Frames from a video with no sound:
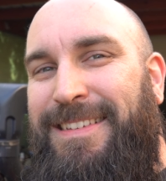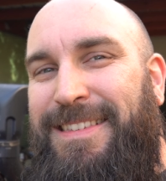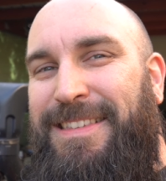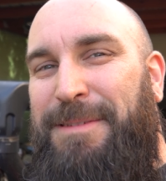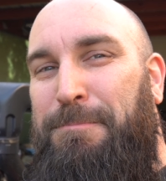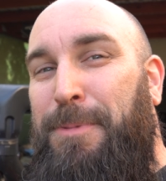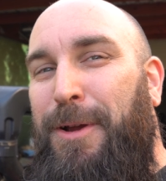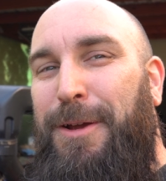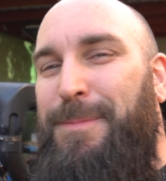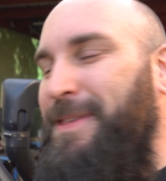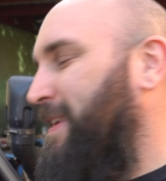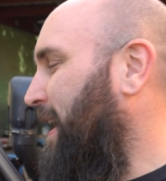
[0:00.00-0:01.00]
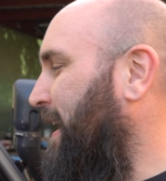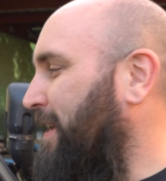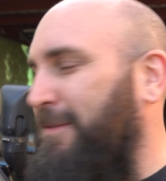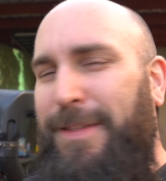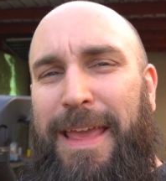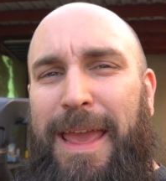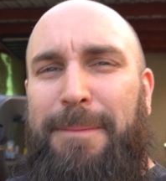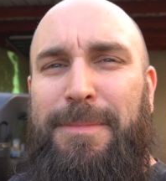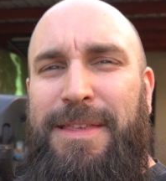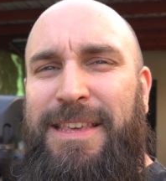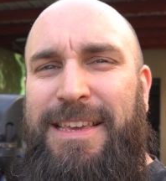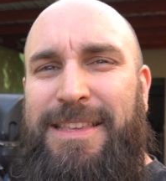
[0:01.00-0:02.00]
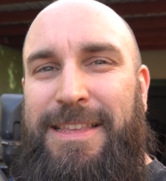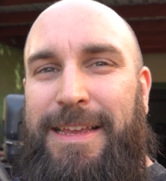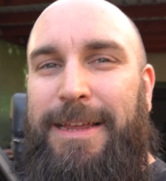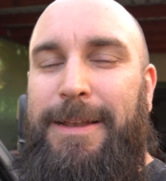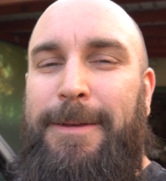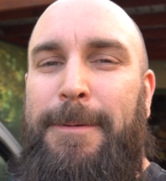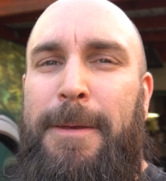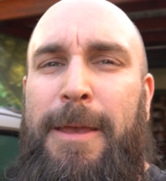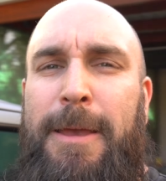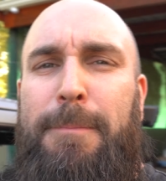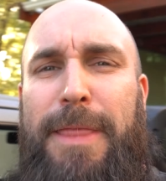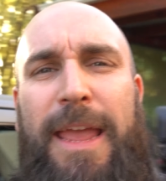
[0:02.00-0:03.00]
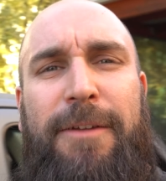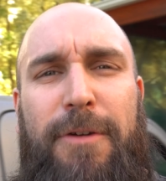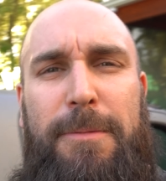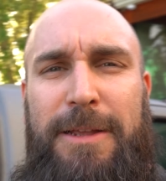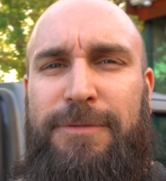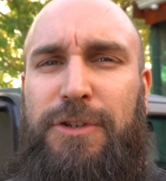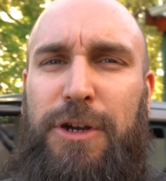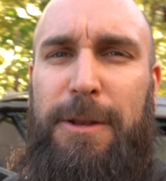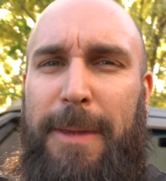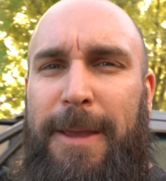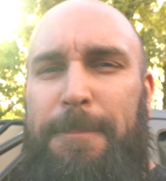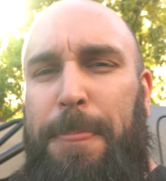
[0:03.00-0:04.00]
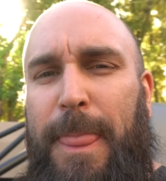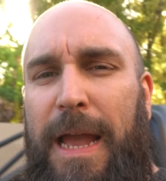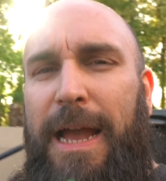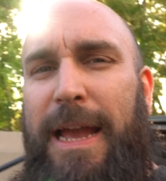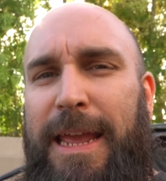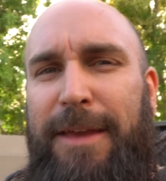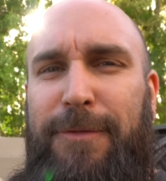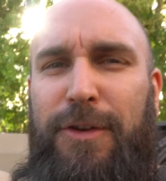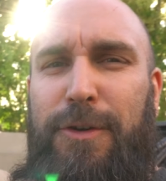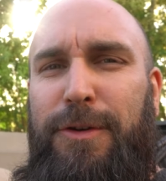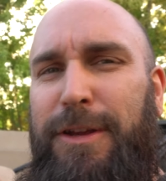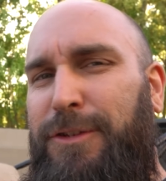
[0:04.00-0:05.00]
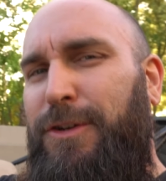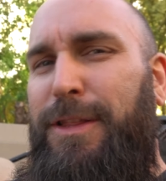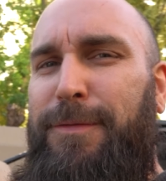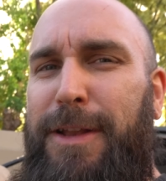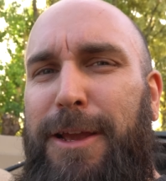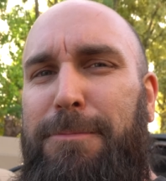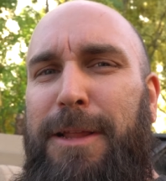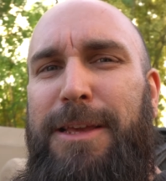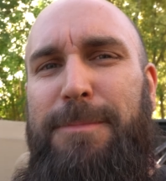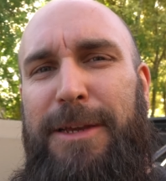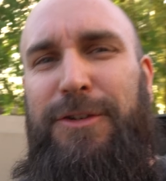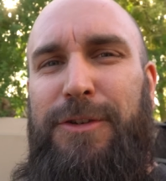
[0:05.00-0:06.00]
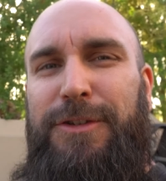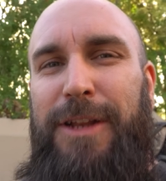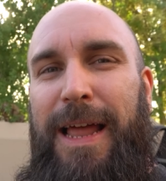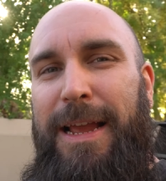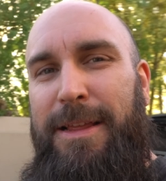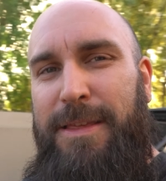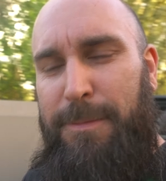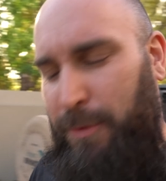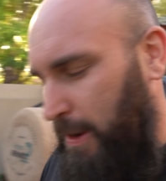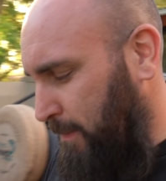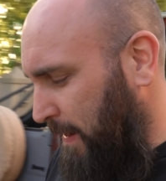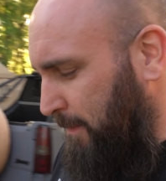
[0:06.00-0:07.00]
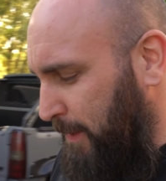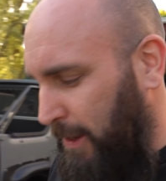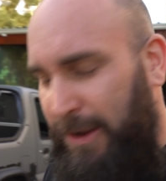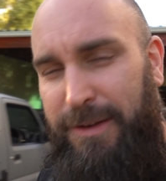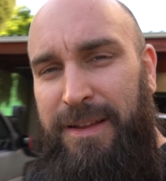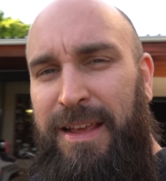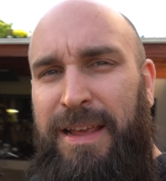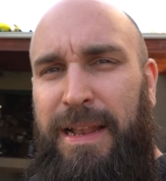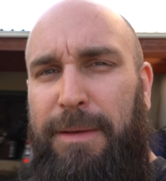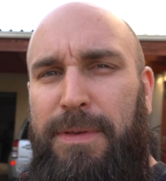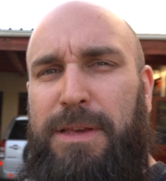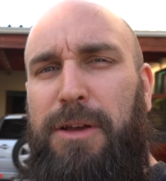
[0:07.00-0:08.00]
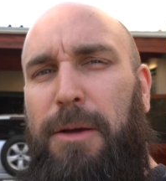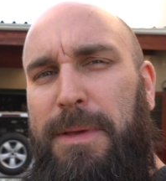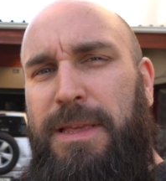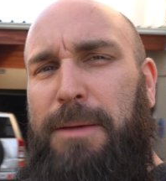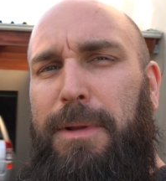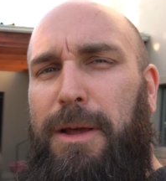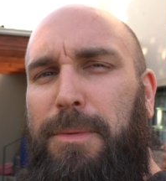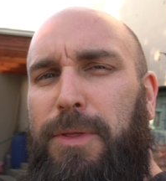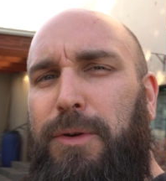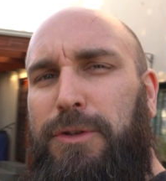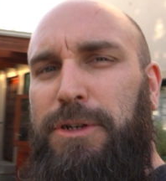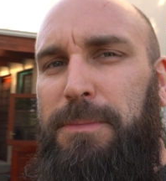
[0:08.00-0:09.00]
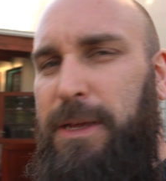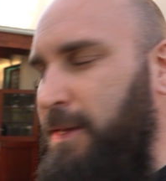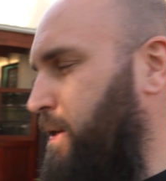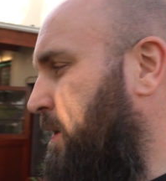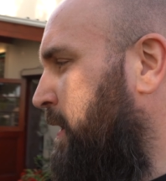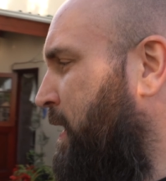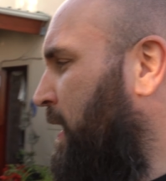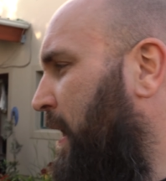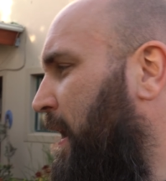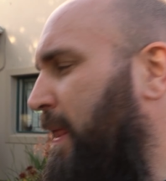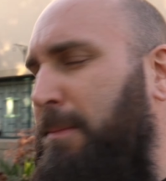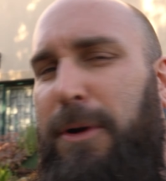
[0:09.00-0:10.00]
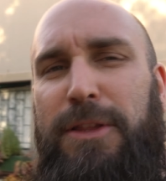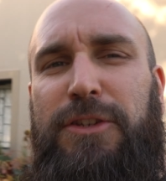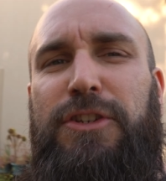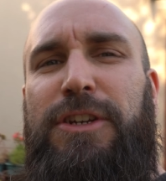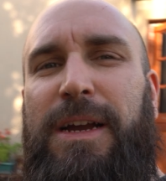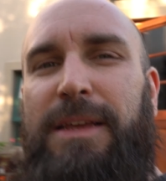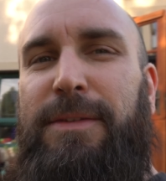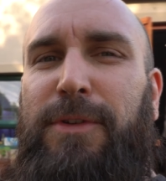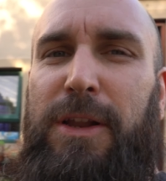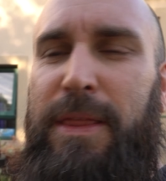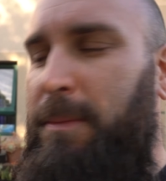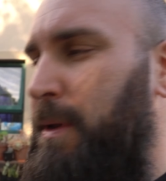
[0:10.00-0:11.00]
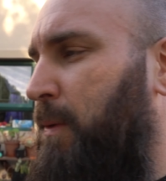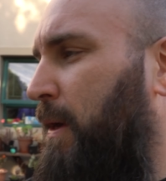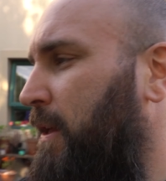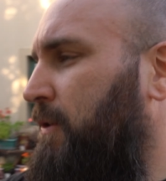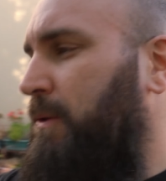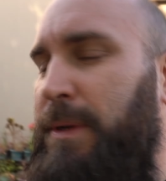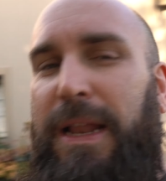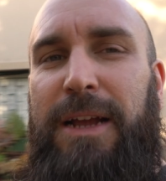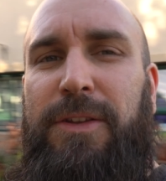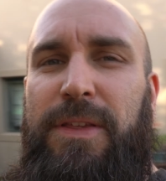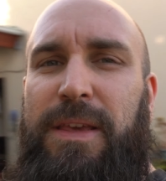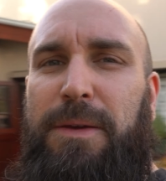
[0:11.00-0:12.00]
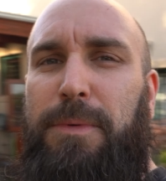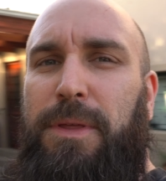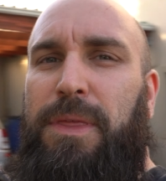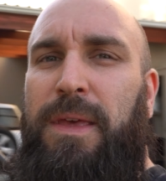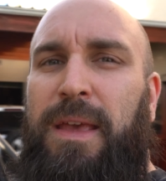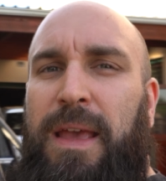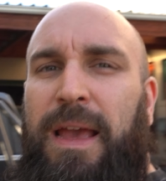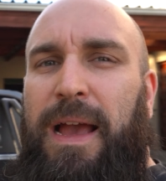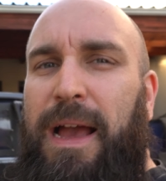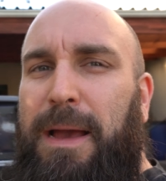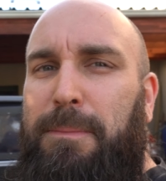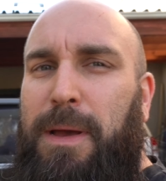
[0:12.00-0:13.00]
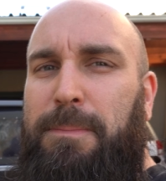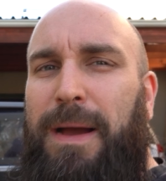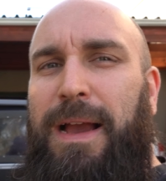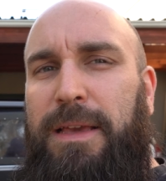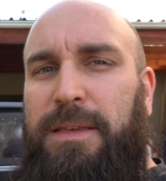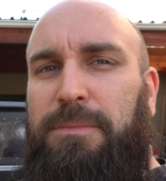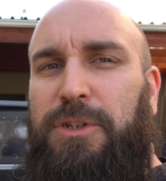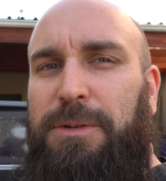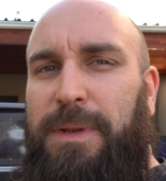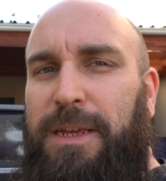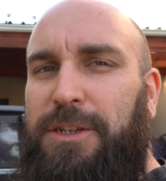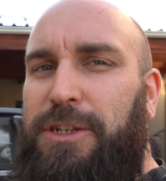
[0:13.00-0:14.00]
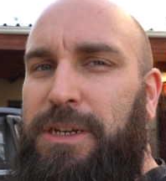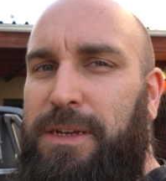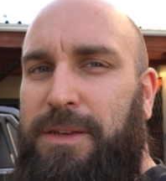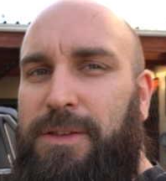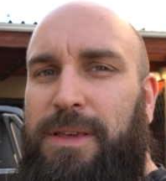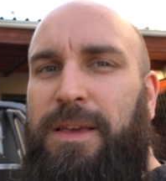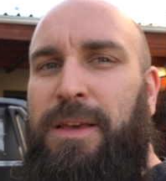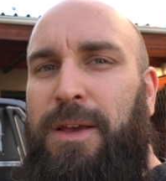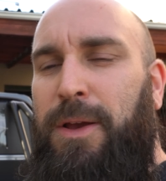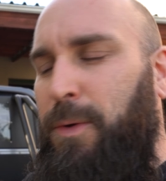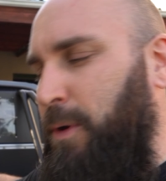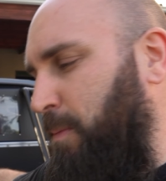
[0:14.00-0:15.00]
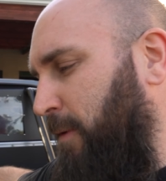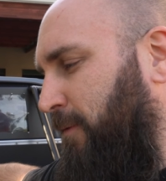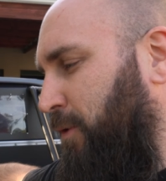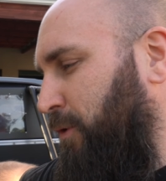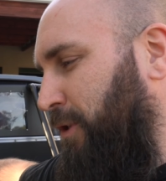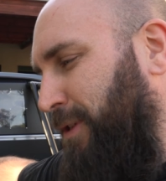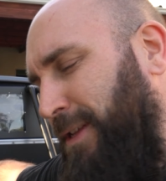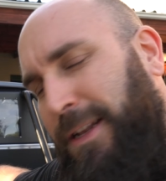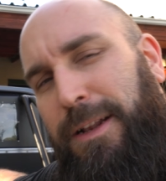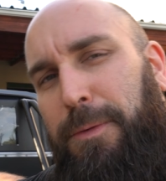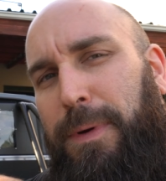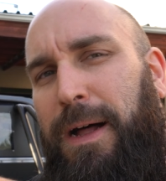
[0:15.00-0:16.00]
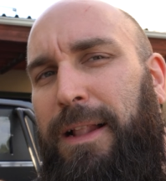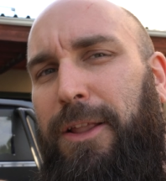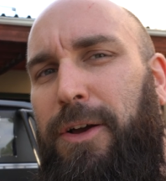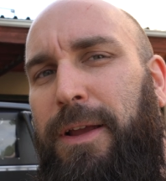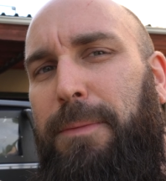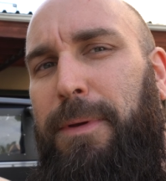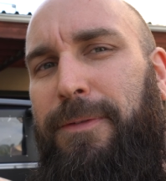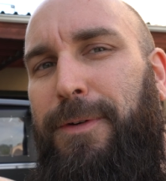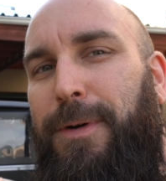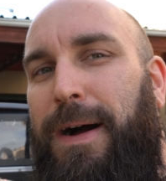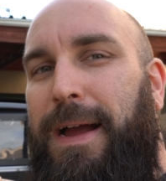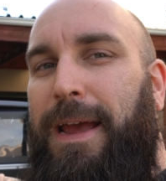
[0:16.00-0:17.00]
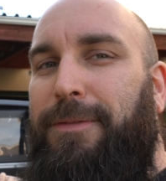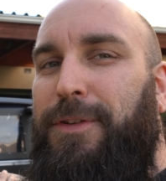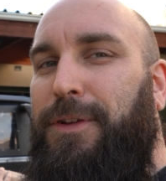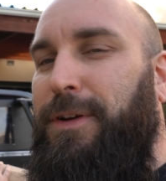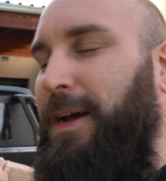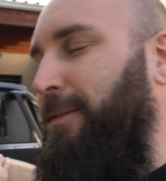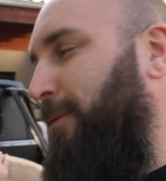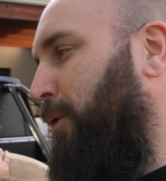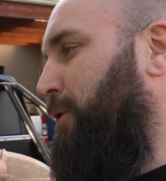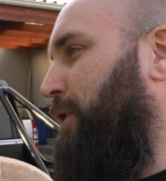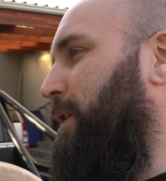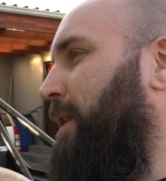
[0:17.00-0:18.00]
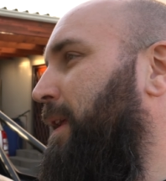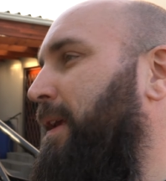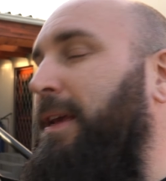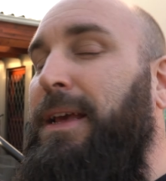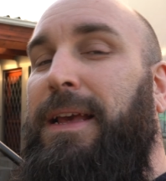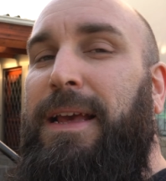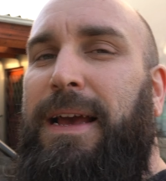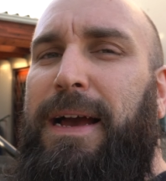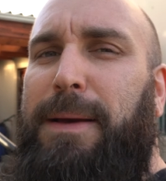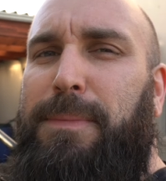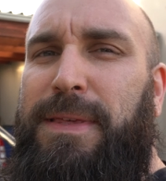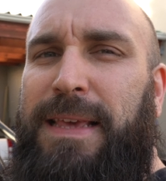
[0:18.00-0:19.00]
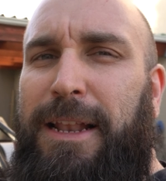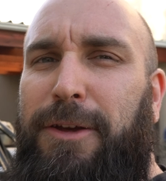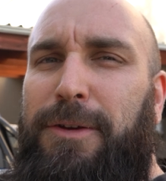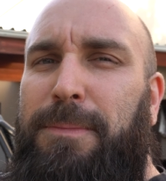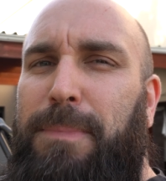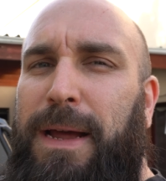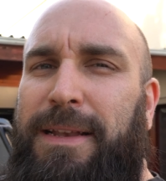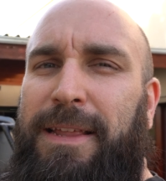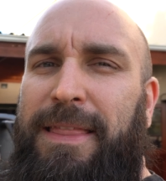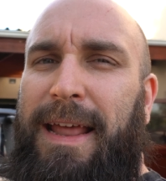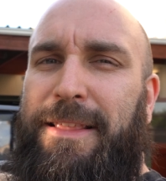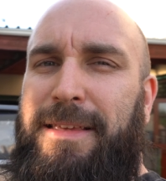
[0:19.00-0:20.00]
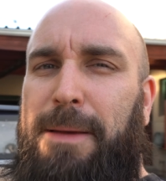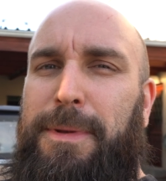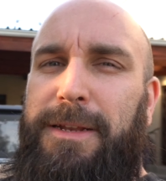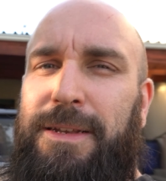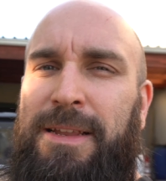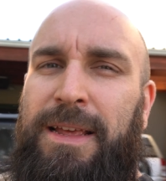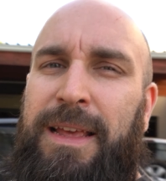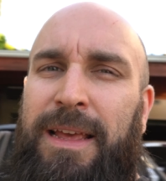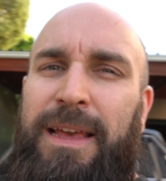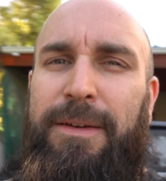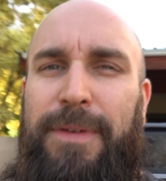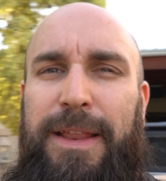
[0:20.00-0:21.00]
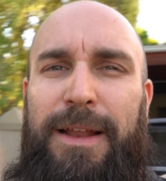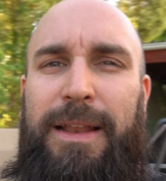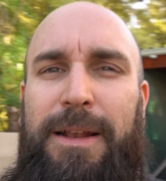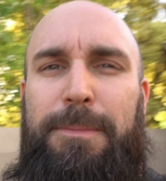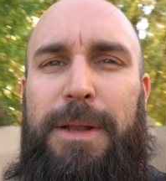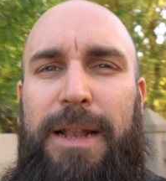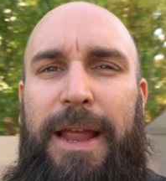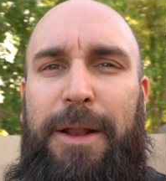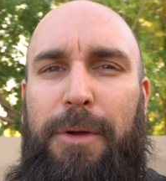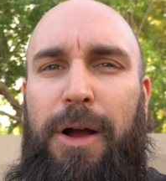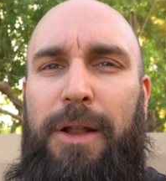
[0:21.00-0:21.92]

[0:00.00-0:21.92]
Superb sound of the M16. But thank you very much for joining me. If you enjoyed the video, please make sure to like and subscribe down below, and leave us some comments down below with your Jimnys and the mods that you guys have got them, and what else you would like to see with my custom Jimny. She is with me for just a little while longer before I have to unfortunately sell her, but that is coming in a video a little bit later